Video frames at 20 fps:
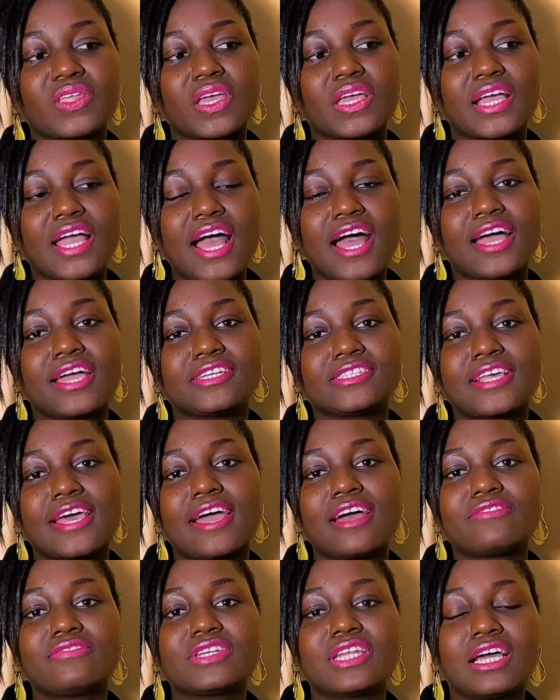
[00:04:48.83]
Guys, I
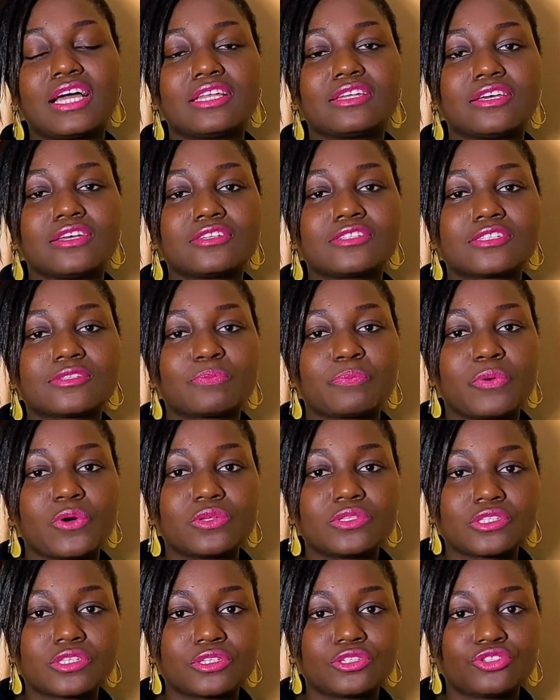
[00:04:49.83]
haven't had a
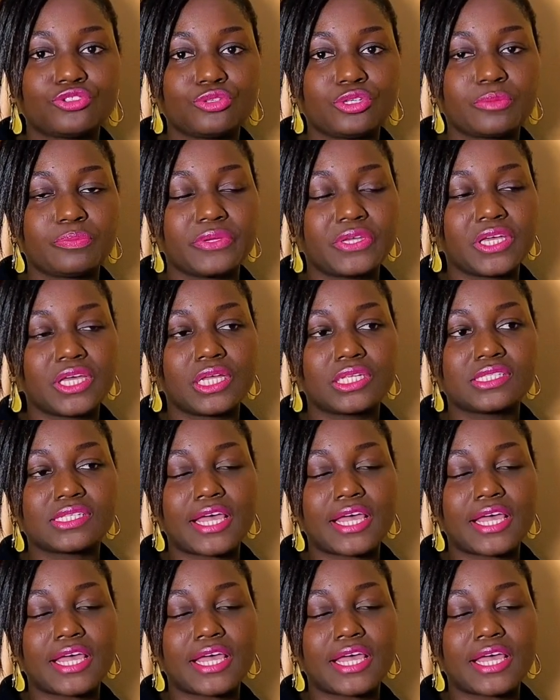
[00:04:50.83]
sponsored trip yet.